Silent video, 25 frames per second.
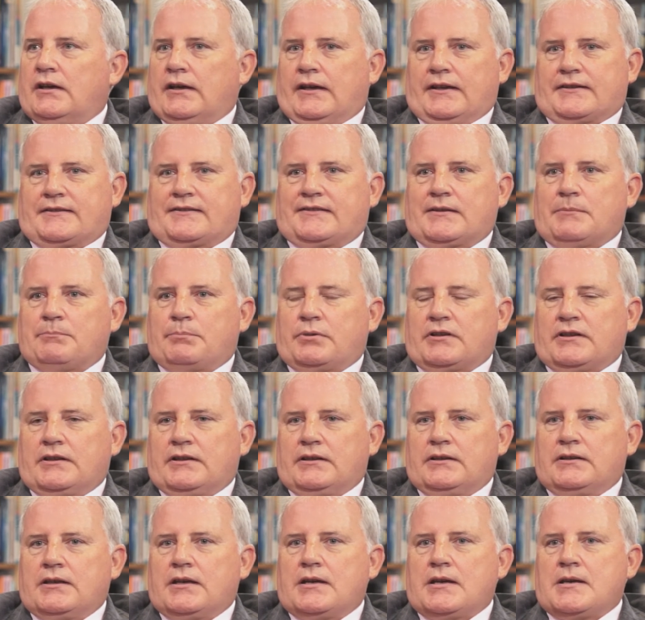It
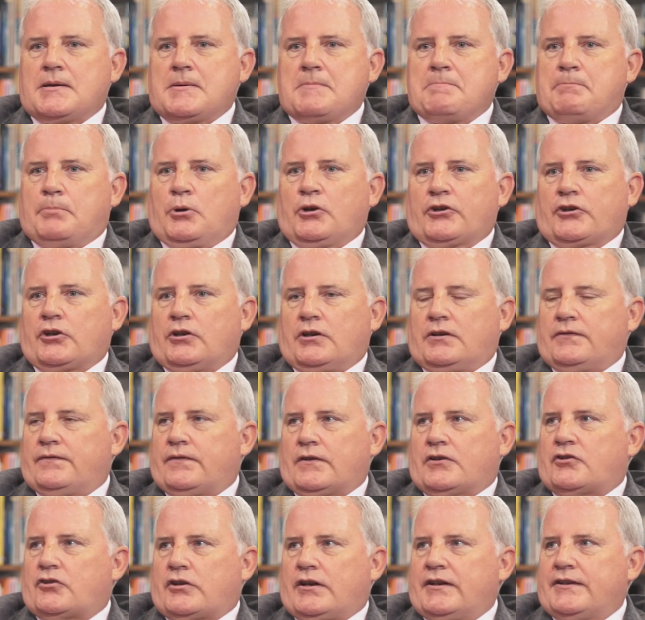simply put off
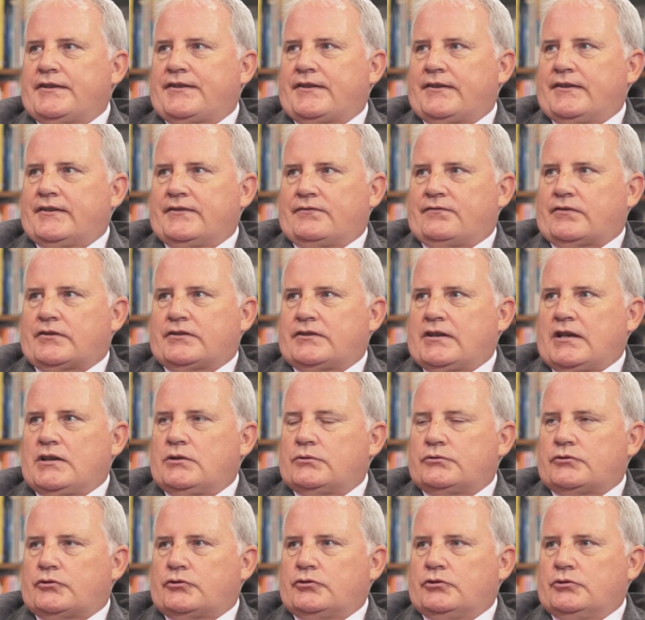a crisis for
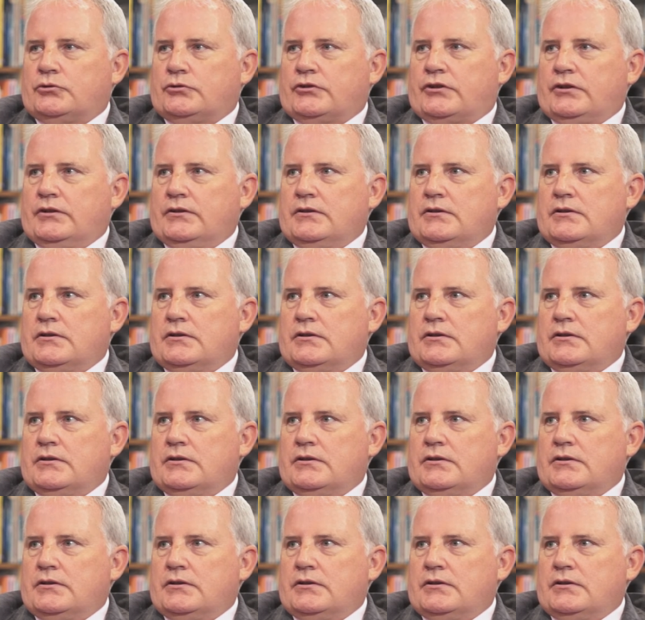down the road.